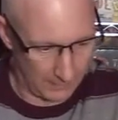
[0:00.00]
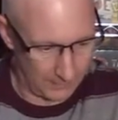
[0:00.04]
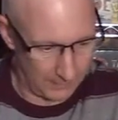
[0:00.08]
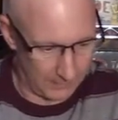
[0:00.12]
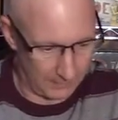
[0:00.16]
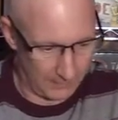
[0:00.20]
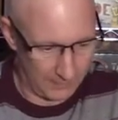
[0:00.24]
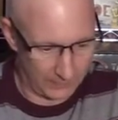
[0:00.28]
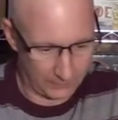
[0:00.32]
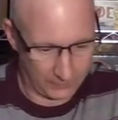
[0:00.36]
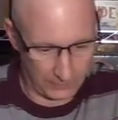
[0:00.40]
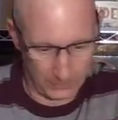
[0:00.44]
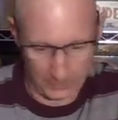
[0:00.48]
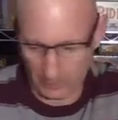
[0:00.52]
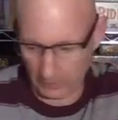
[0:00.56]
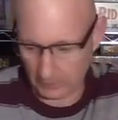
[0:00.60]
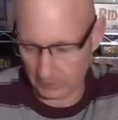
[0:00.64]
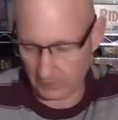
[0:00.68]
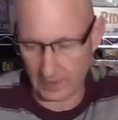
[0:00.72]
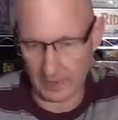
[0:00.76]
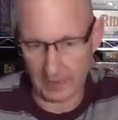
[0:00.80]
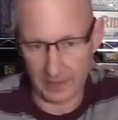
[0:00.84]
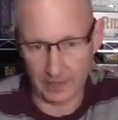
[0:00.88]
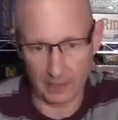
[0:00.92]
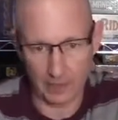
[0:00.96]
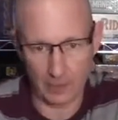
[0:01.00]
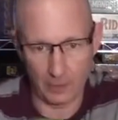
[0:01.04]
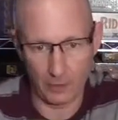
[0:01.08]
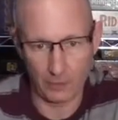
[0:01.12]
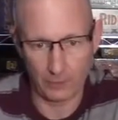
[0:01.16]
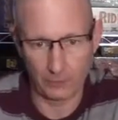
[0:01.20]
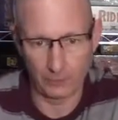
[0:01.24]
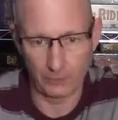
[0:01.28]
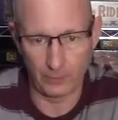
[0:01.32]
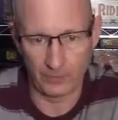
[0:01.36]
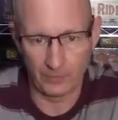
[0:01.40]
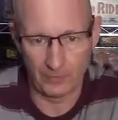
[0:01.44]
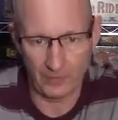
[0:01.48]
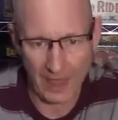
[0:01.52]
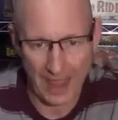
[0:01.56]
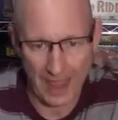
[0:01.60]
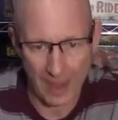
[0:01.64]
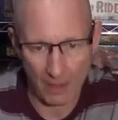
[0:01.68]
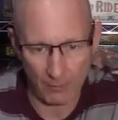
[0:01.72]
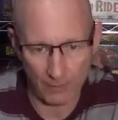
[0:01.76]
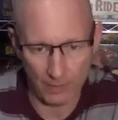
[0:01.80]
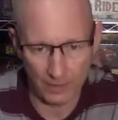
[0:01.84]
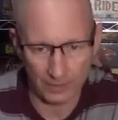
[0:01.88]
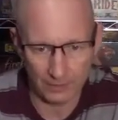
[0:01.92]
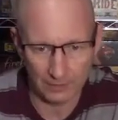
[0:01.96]
then this one looks like it goes with
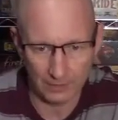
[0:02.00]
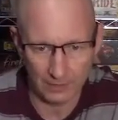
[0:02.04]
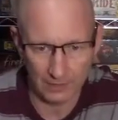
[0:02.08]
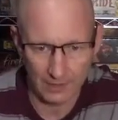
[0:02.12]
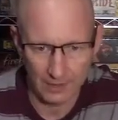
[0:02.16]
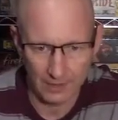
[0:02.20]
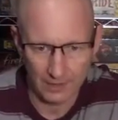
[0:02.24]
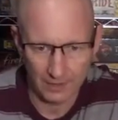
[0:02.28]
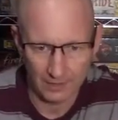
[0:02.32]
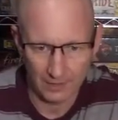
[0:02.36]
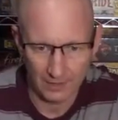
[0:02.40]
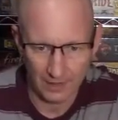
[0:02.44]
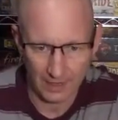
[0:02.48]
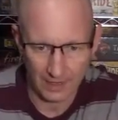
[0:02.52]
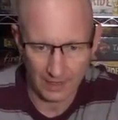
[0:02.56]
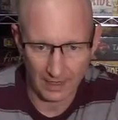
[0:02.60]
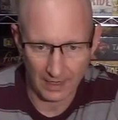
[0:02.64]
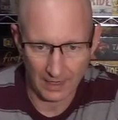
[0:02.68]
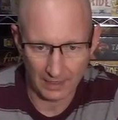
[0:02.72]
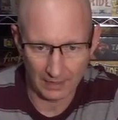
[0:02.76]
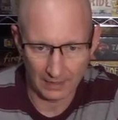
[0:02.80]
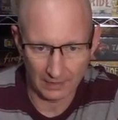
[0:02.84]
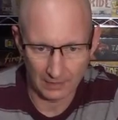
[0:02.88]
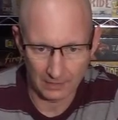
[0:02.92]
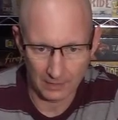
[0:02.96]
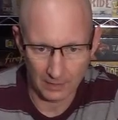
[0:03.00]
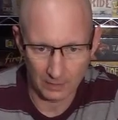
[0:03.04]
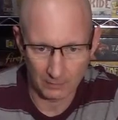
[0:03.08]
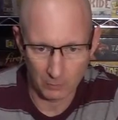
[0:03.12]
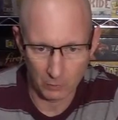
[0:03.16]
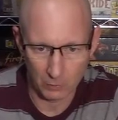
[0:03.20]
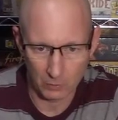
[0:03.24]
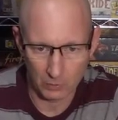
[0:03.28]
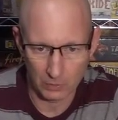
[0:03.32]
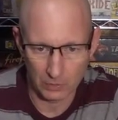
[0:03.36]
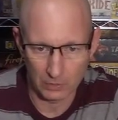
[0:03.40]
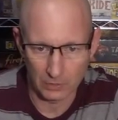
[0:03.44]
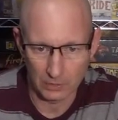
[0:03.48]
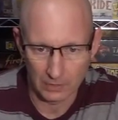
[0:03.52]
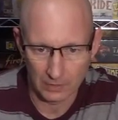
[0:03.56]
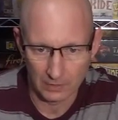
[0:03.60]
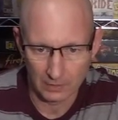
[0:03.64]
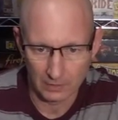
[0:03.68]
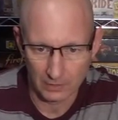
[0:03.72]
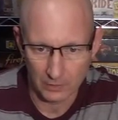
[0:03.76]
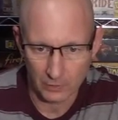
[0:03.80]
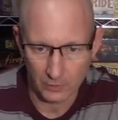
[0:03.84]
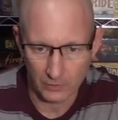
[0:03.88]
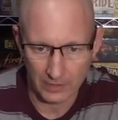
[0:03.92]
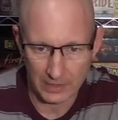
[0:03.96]
that one, and a little more
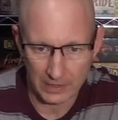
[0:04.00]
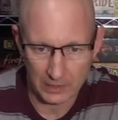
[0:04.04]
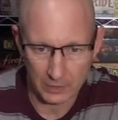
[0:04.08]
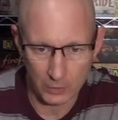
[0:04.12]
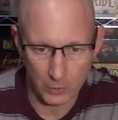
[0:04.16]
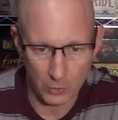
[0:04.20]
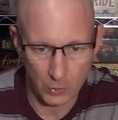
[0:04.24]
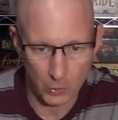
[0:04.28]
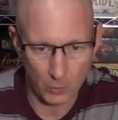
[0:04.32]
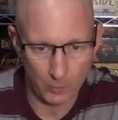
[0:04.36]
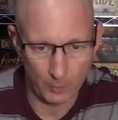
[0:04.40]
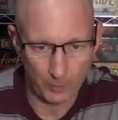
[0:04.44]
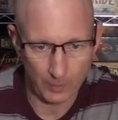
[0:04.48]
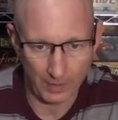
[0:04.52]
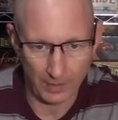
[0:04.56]
green goop.